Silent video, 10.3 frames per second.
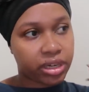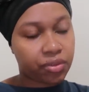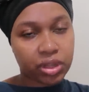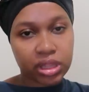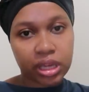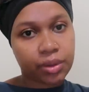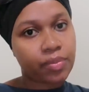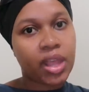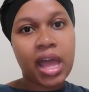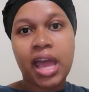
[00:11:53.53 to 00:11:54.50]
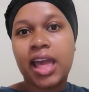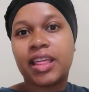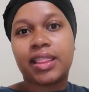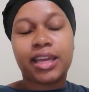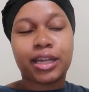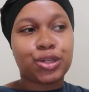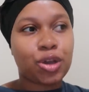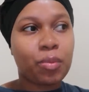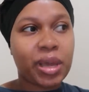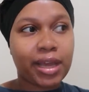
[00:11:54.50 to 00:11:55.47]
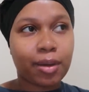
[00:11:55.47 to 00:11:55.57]
everything, then they're gonna do our
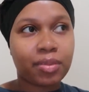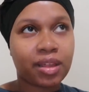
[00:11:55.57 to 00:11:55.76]
makeup. The